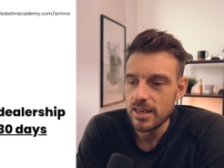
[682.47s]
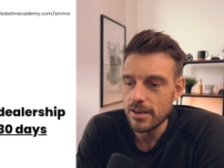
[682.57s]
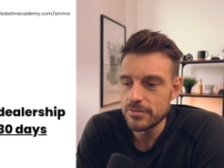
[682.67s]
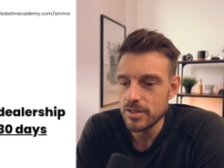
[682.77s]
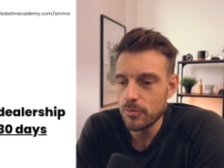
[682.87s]

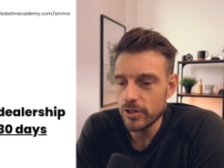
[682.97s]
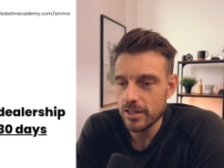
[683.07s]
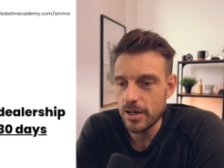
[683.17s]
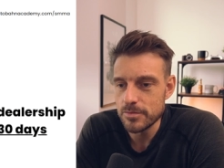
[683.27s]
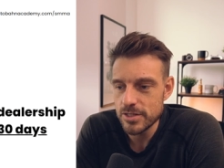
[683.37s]
if someone
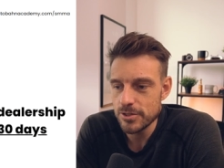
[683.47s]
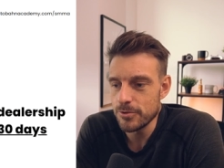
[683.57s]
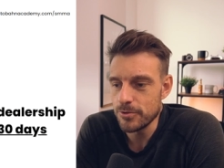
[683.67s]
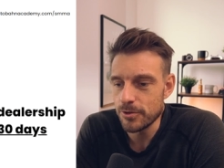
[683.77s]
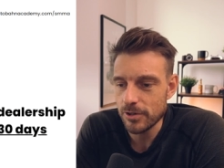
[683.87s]
comes to
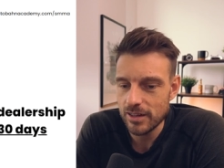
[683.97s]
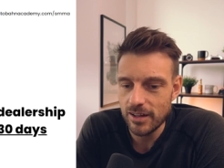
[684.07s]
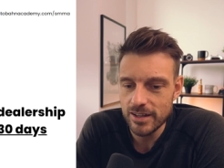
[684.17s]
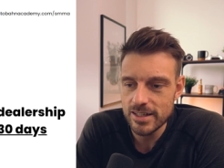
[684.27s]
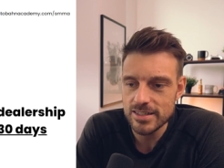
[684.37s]
your
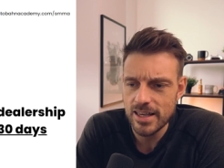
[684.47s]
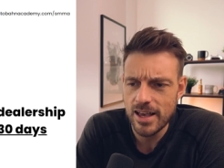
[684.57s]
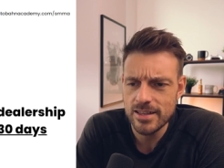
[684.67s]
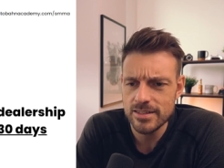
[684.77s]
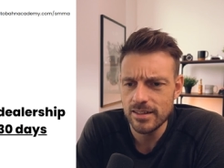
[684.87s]
client and
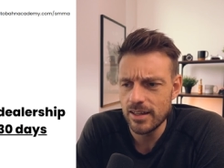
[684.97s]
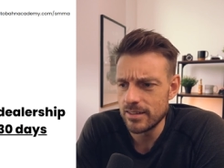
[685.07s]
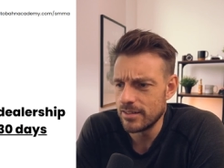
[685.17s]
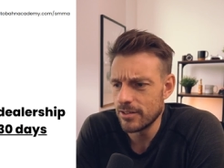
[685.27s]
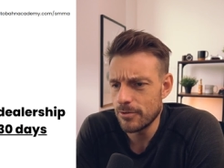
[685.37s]
says, uh,
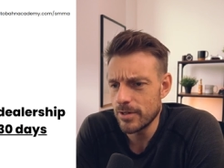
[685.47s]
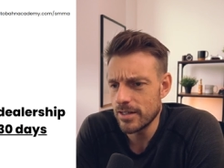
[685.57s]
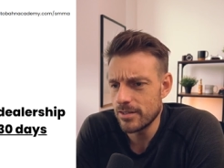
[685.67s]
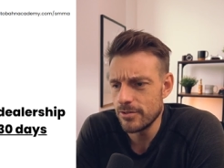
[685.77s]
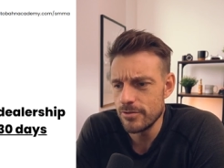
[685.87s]
you know
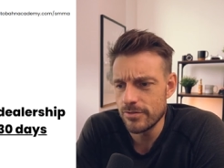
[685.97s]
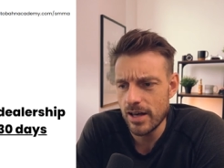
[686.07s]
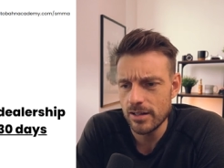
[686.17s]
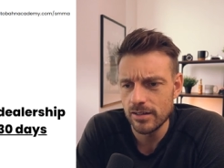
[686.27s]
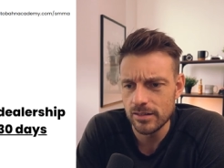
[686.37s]
what, you've
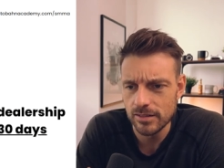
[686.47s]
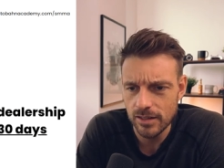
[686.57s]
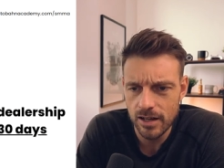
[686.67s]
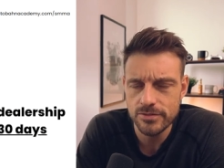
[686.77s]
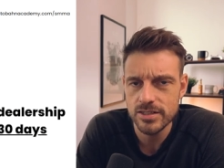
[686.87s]
had a
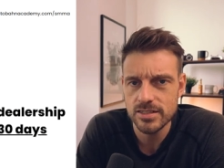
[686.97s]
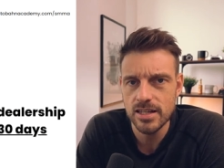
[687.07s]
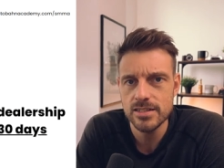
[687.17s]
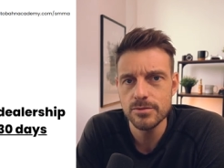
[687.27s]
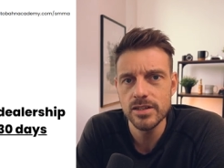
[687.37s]
lot of
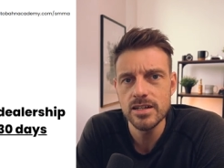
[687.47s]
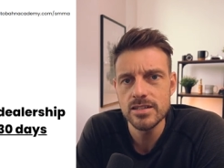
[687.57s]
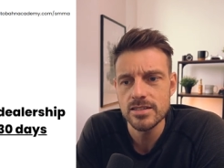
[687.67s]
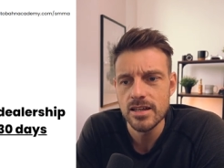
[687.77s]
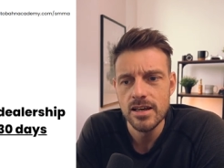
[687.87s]
success with
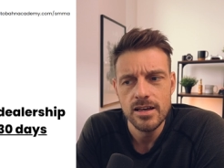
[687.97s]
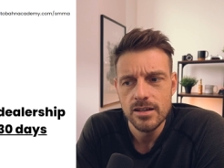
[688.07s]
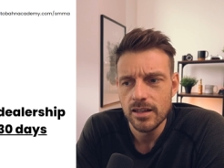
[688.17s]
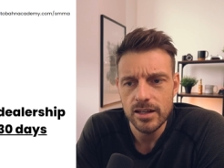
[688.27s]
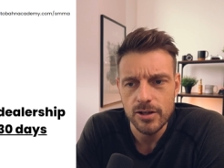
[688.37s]
this,
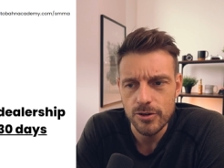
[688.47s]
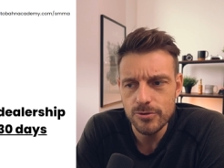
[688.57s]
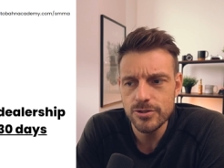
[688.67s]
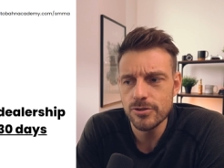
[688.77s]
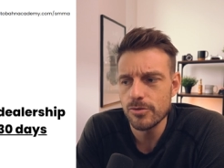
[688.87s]
like
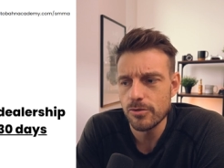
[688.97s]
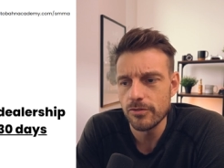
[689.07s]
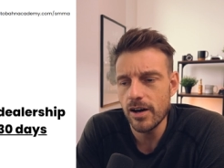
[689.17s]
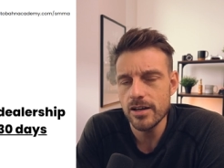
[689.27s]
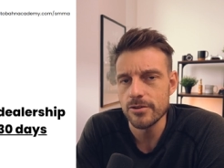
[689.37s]
who's your
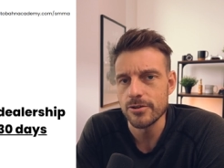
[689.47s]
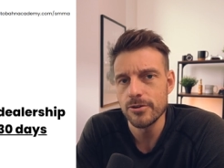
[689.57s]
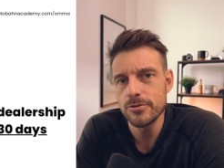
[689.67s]
provider?